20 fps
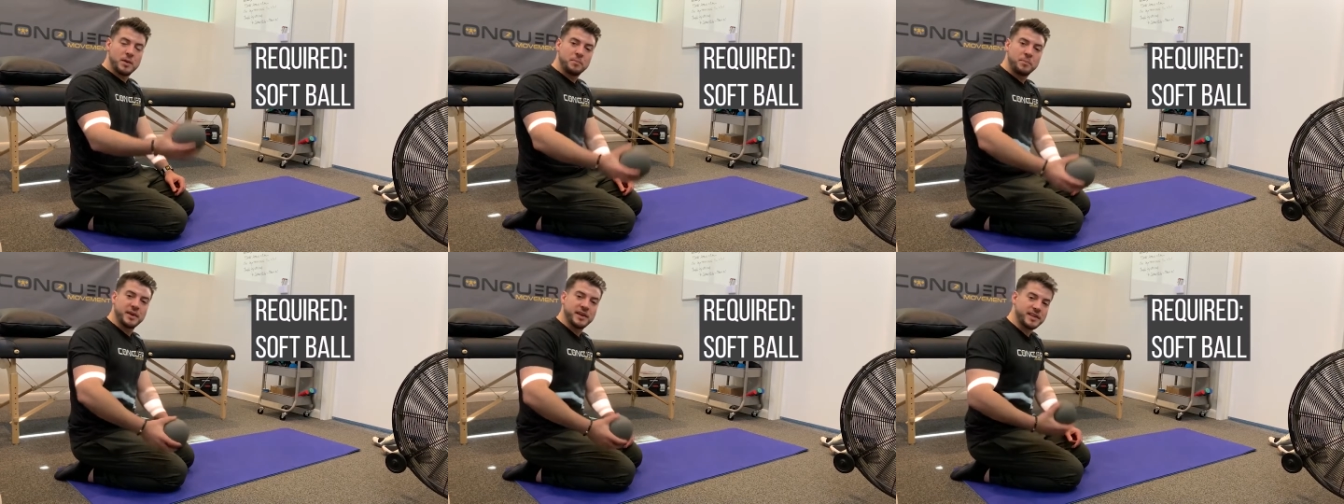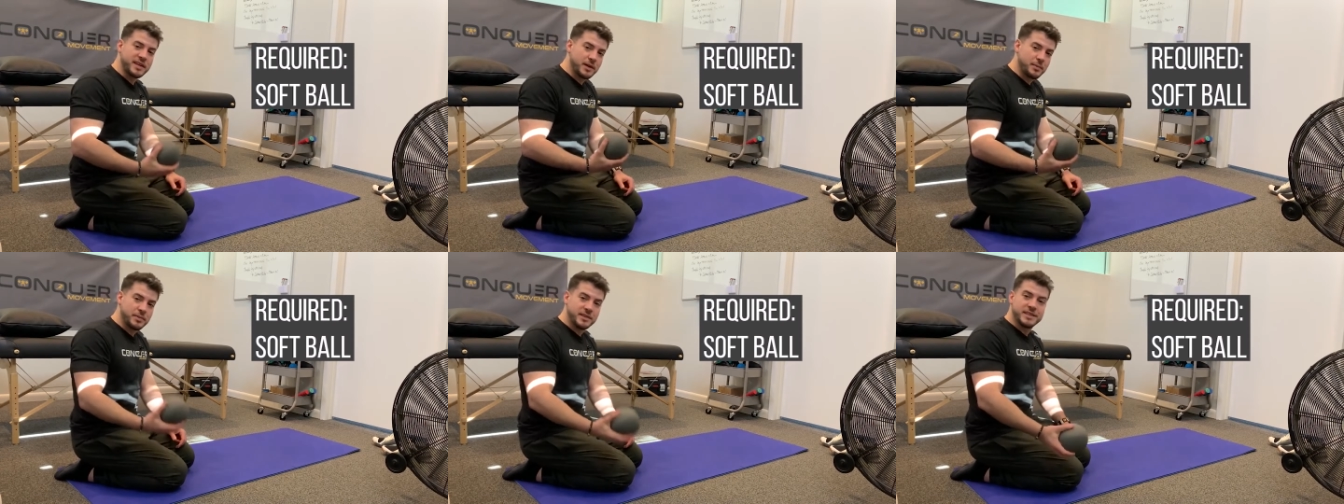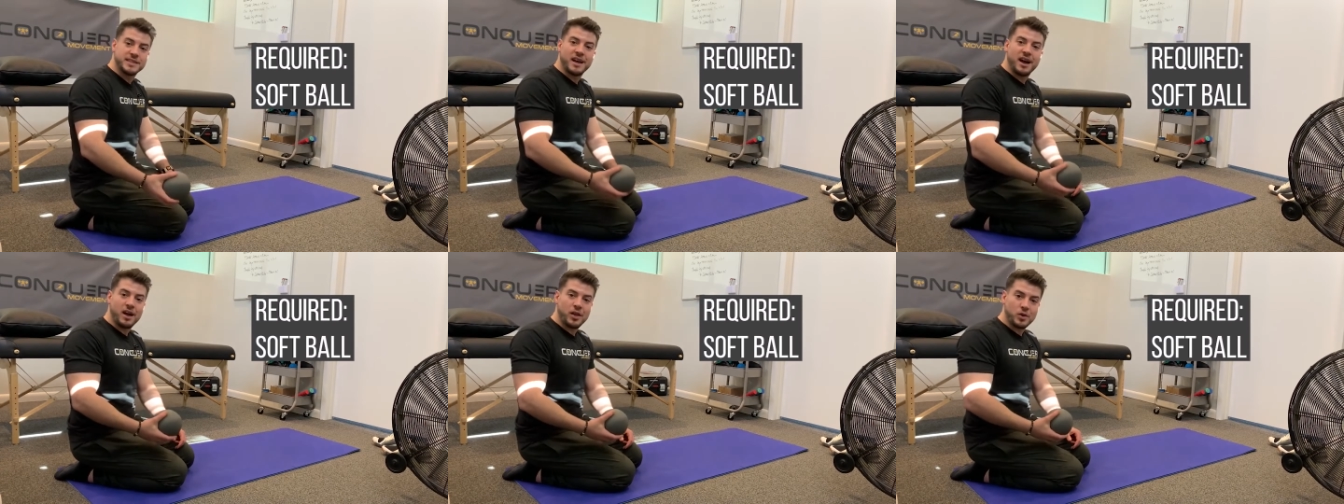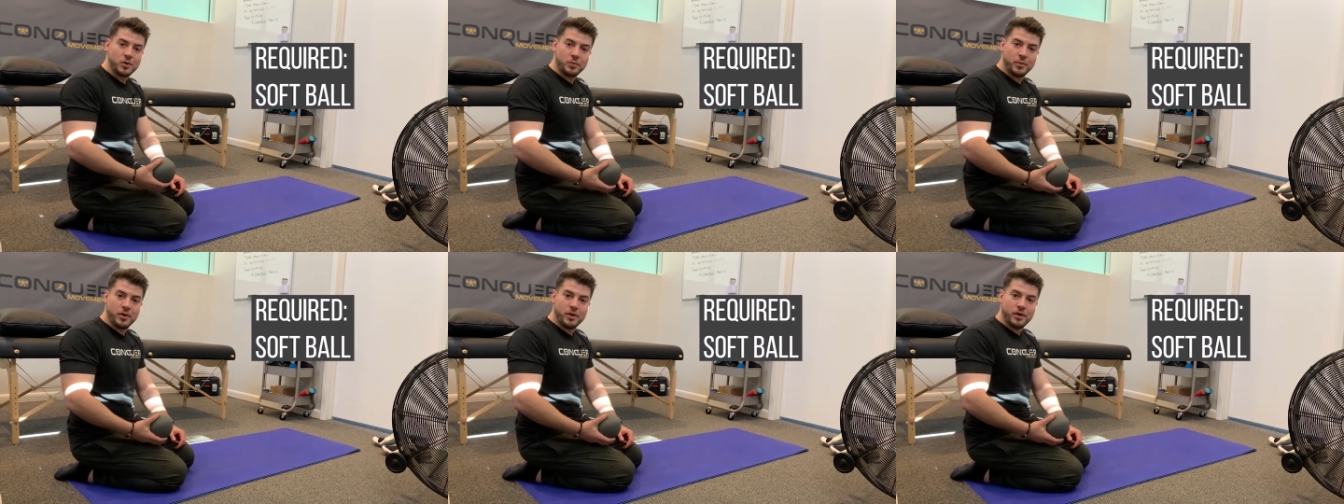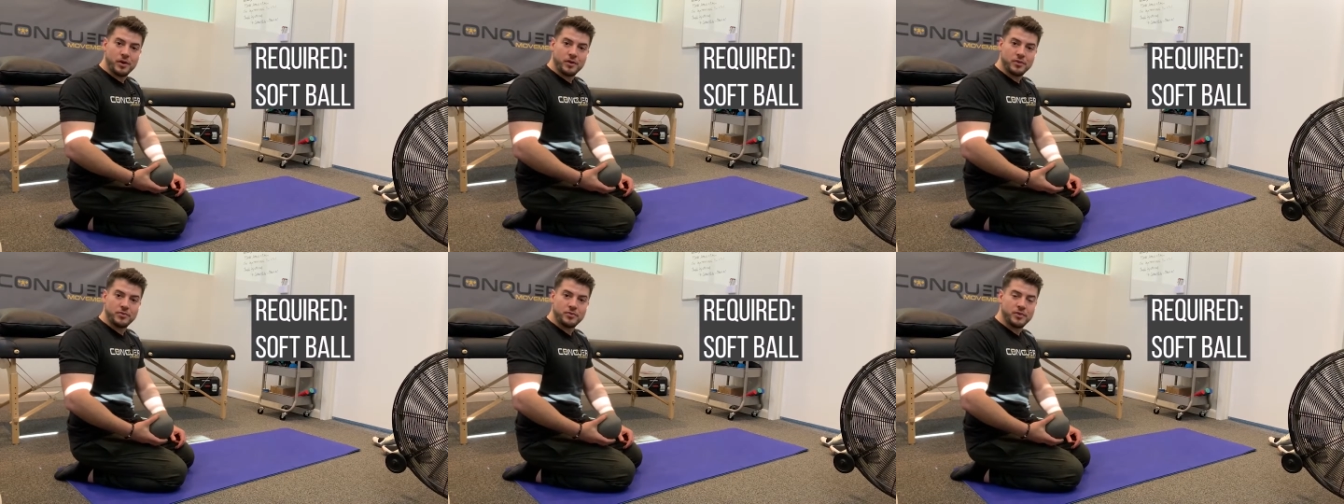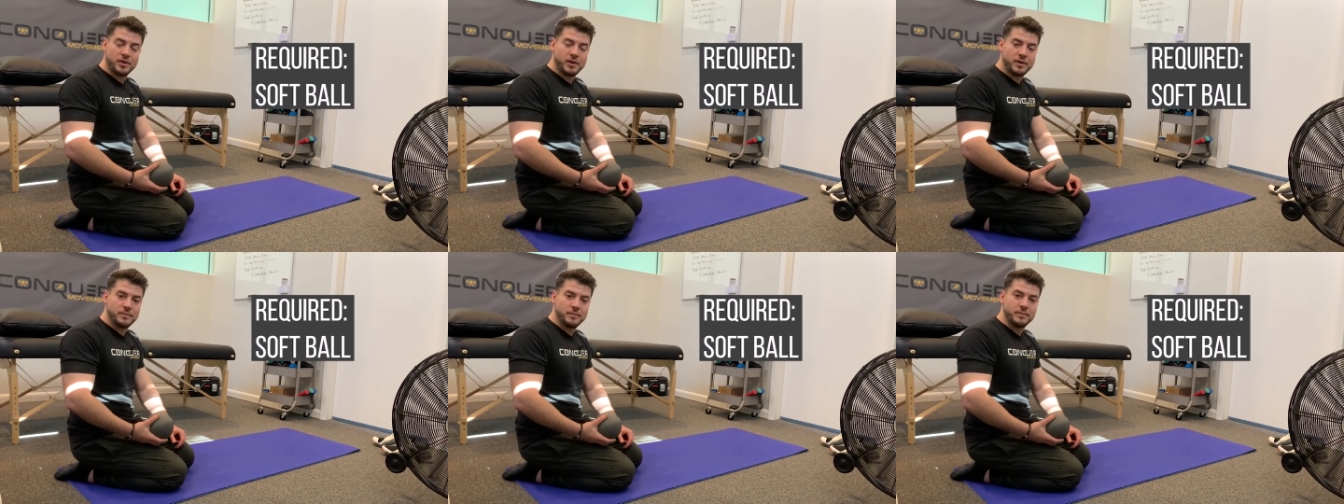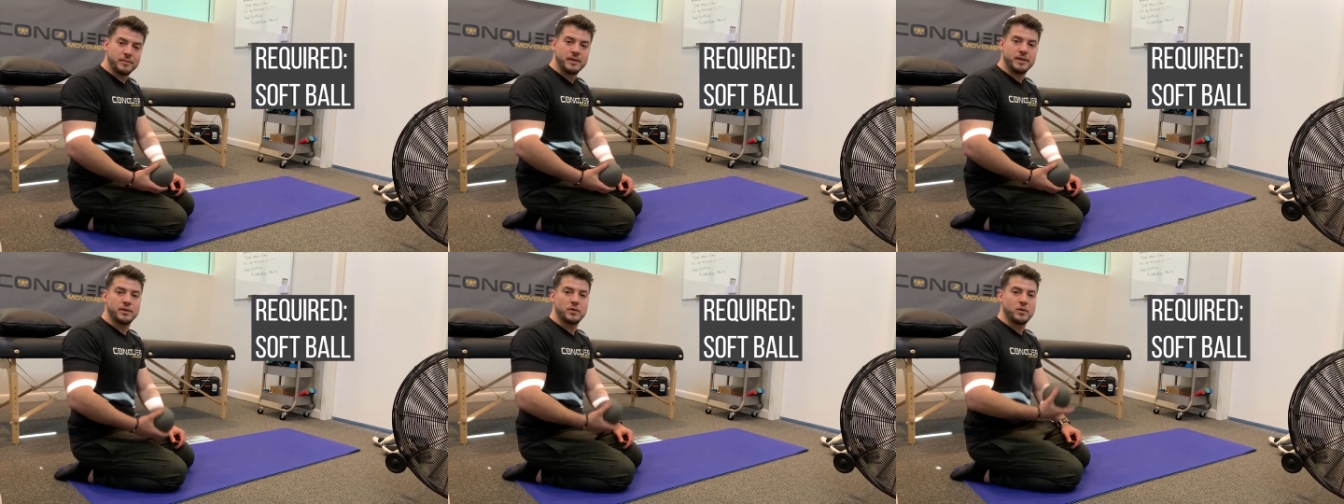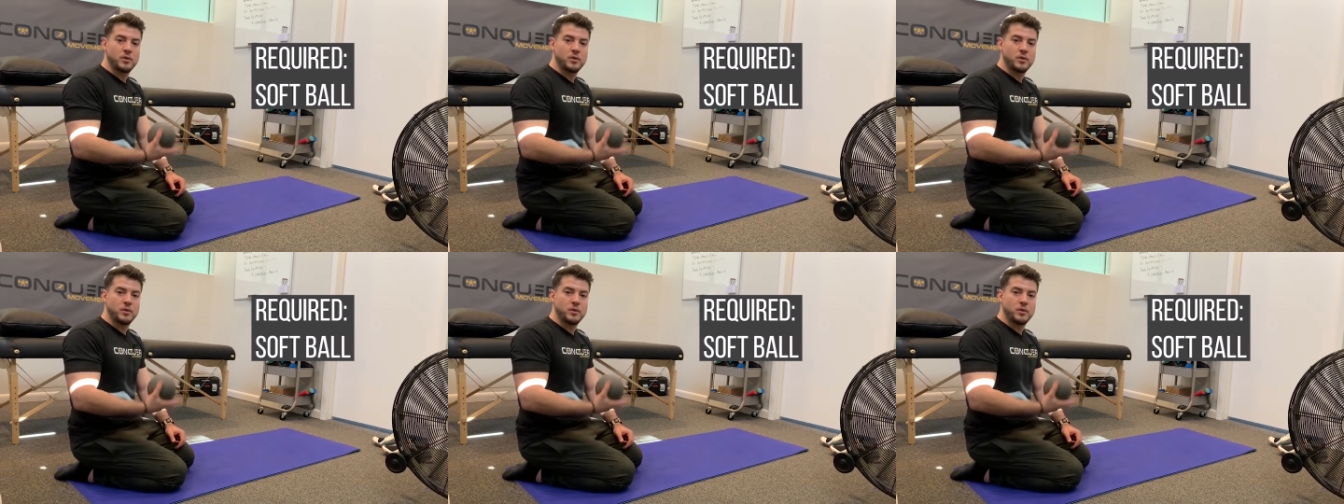Pick up a dollar ball from